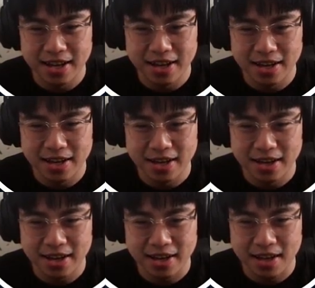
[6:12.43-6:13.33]
want to
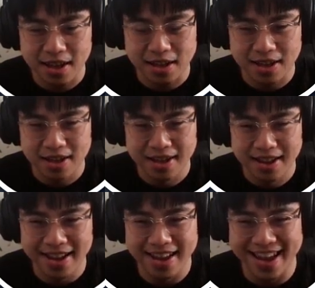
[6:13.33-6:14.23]
slap the shit out of
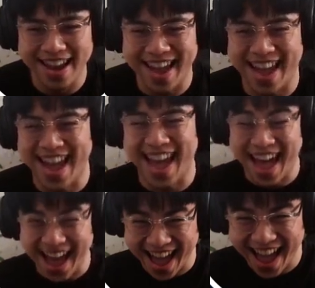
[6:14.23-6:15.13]
this kid while I saw him
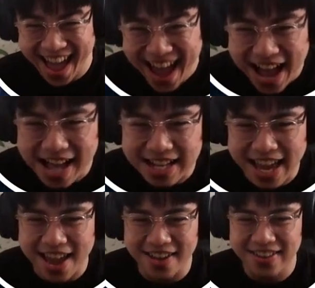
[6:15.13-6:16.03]
walking like a
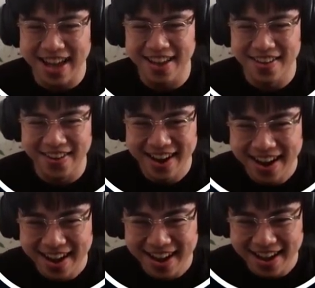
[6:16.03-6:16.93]
knife, bro. I'd have
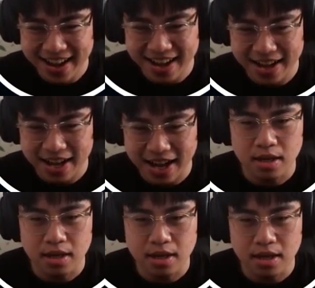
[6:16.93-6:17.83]
slapped the shit out of him, bro.
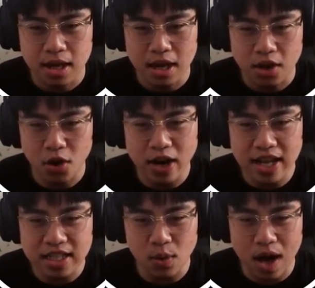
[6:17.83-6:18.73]

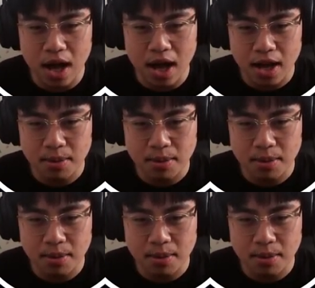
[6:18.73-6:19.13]
Konnichiwa!